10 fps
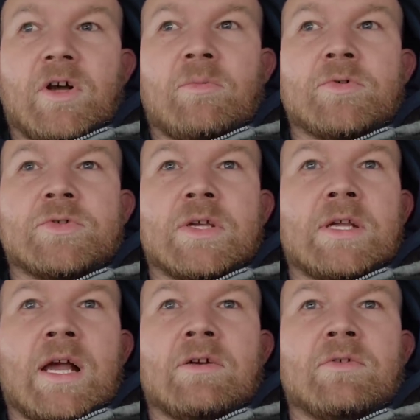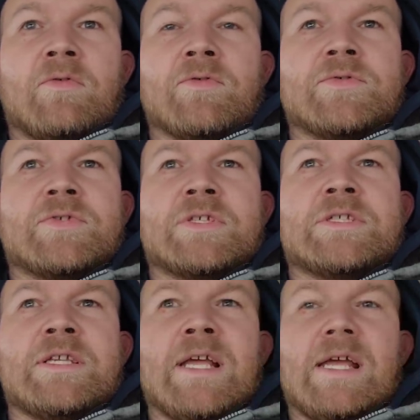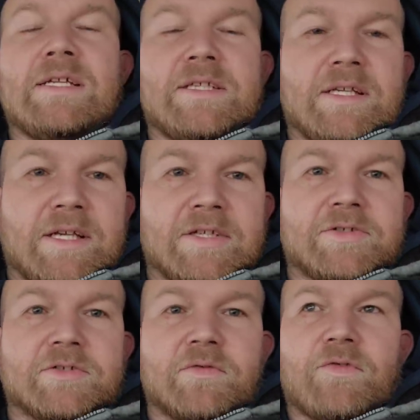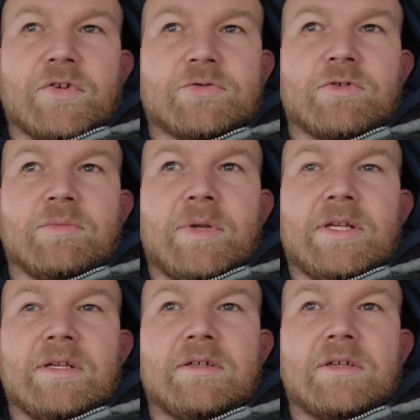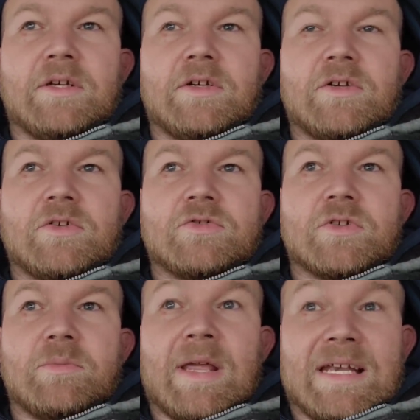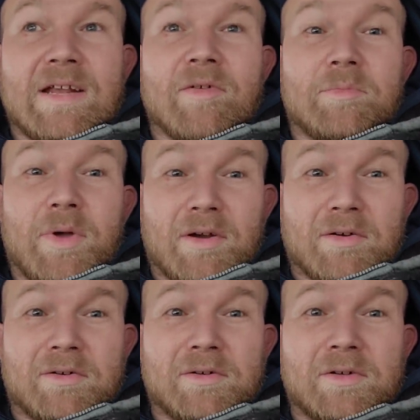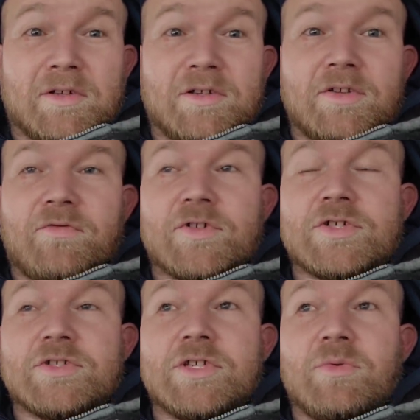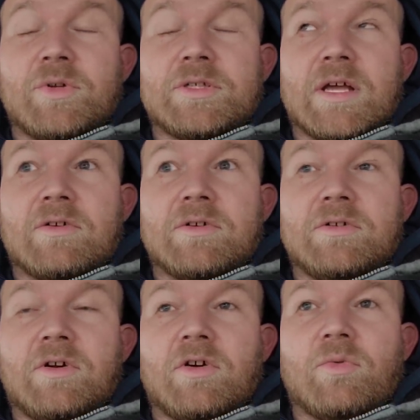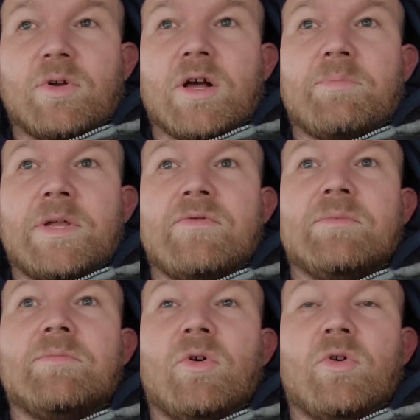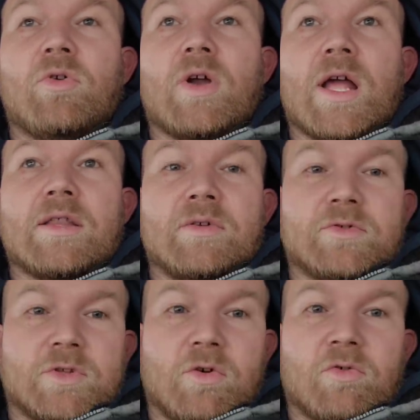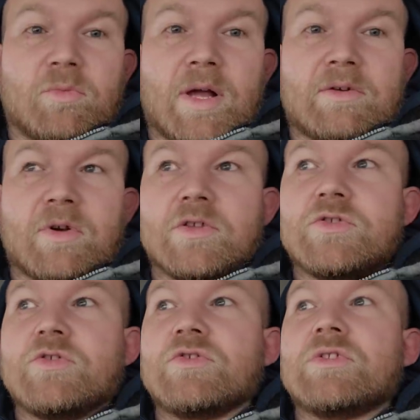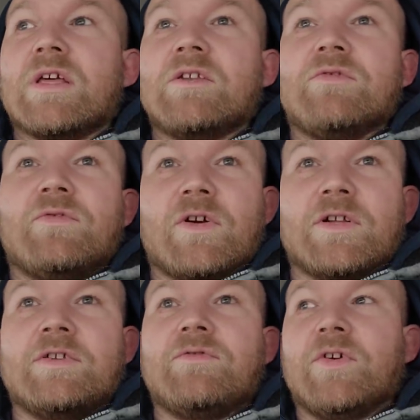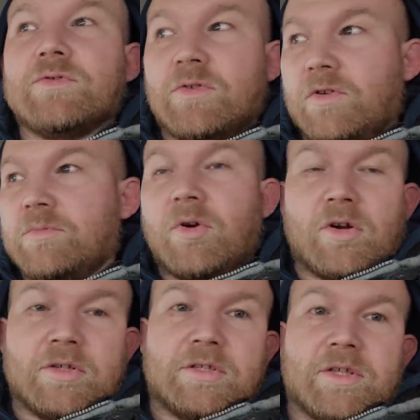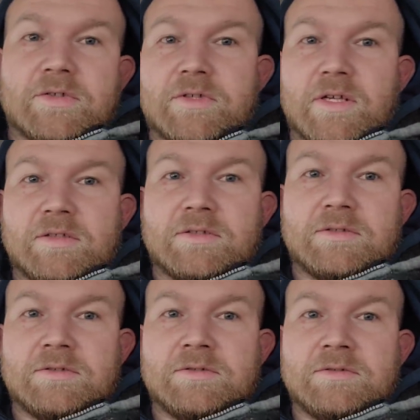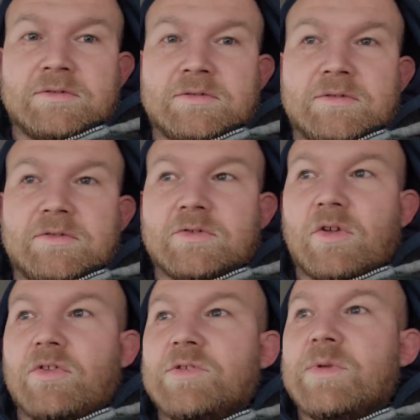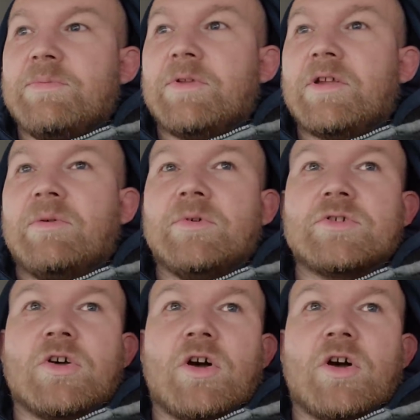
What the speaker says: almost like, I don't know if it was 16 to 18 inches of filtering media. So they made it even better. The efficiency went up even more at those lower microns. There's not a fucking filter on the market that does that. So all these people that come here